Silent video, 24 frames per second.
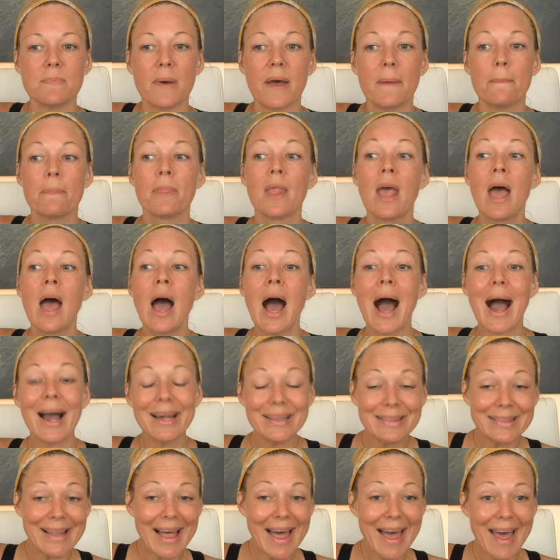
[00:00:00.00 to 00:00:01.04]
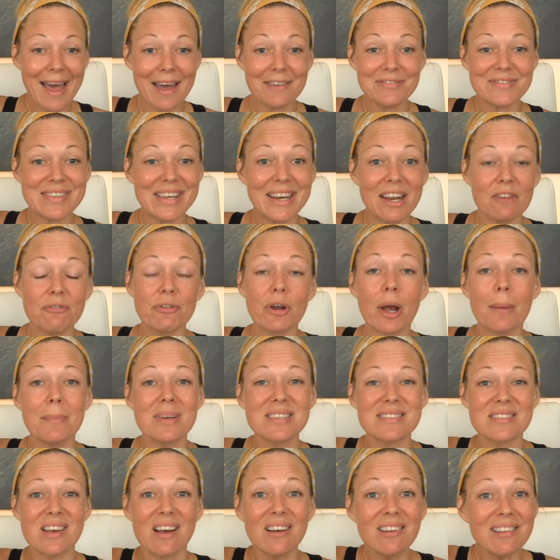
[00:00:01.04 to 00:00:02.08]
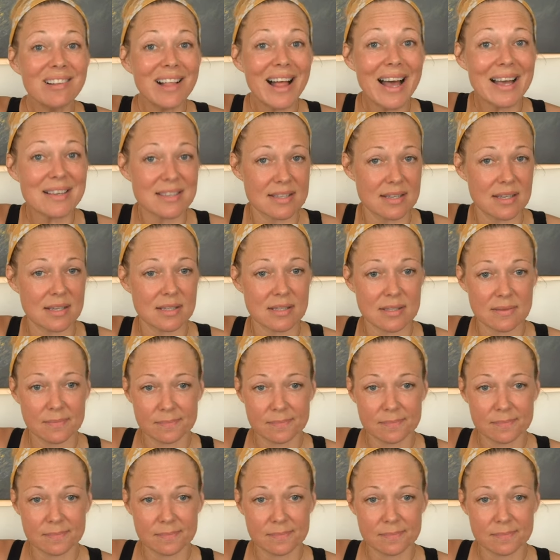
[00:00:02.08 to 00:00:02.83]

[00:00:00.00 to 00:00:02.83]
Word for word: But I left and I forgot my sunglasses.